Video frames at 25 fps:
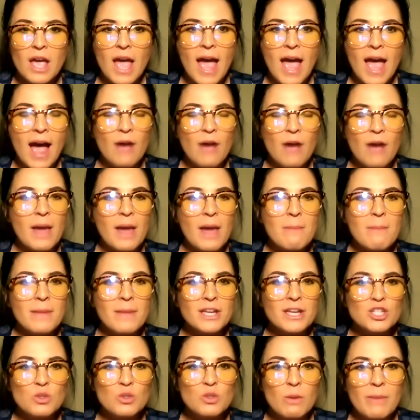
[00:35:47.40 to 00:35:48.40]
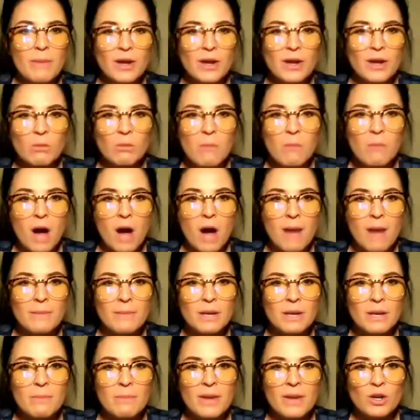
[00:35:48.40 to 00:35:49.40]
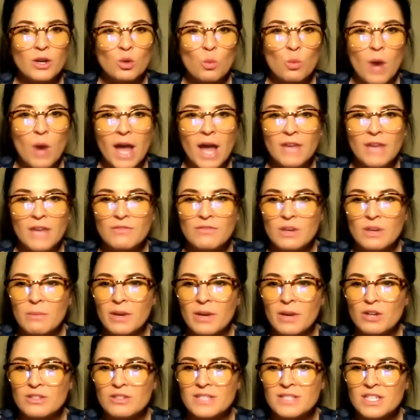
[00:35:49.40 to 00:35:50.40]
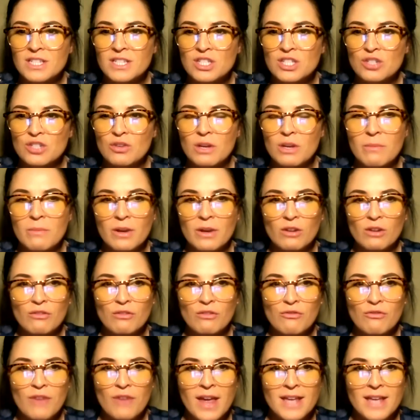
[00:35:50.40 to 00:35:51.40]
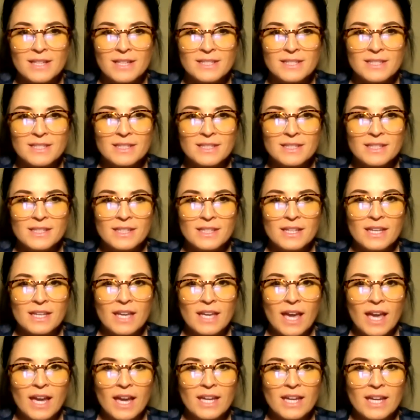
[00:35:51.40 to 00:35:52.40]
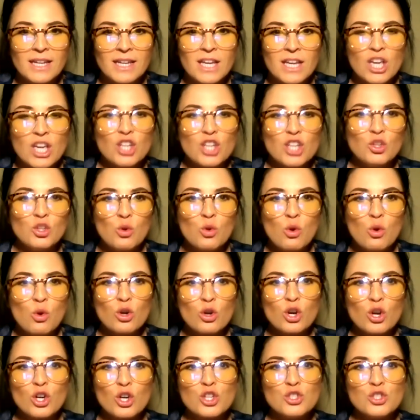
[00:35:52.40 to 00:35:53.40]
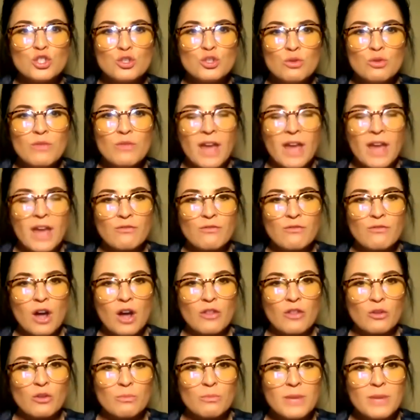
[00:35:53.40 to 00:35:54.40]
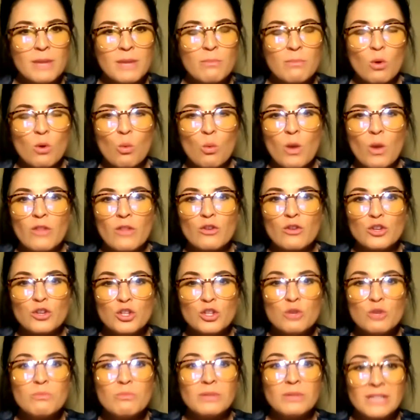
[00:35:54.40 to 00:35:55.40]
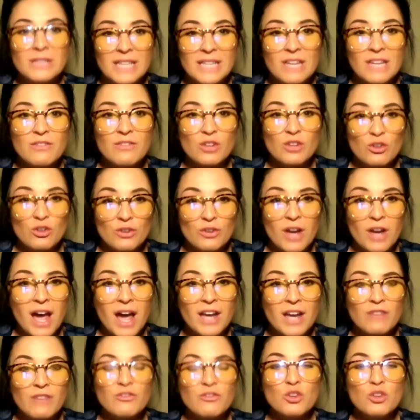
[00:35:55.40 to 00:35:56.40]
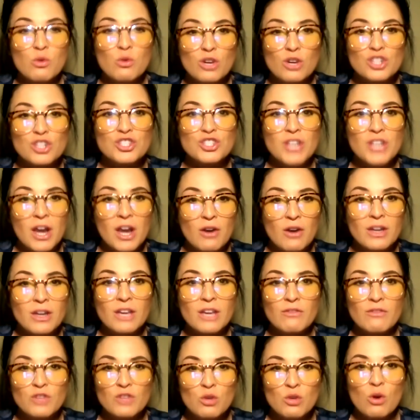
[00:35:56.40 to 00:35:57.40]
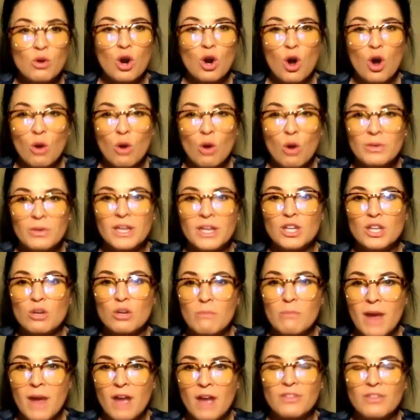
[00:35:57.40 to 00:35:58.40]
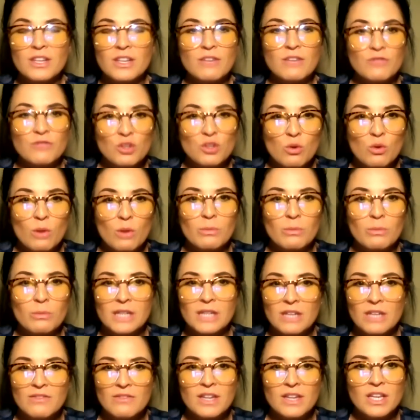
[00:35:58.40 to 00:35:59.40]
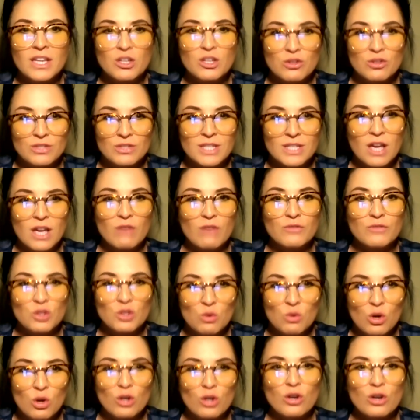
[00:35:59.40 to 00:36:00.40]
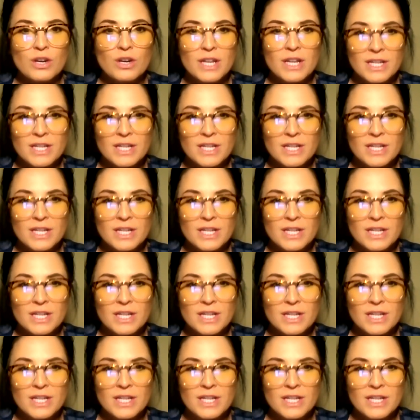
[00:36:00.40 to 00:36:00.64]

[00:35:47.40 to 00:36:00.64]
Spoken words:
How that made you a better mom and a better wife and a better sister and a better friend. Okay, you're going to do that for other people, whether you believe it or not. If you are sharing, if you are opening your mouth, and if you are believing in yourself, you are going to